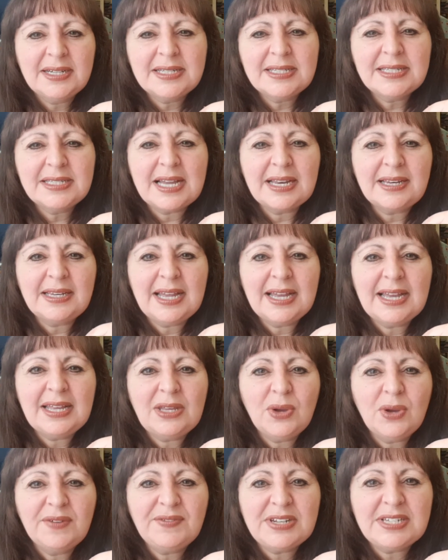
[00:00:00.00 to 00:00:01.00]
Sunday,
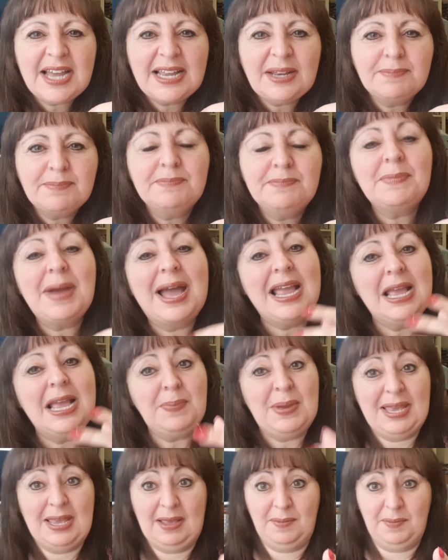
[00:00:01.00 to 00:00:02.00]
you have a date,
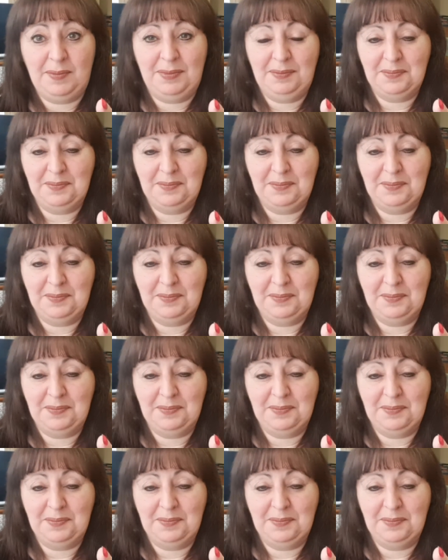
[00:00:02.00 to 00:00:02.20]
maybe.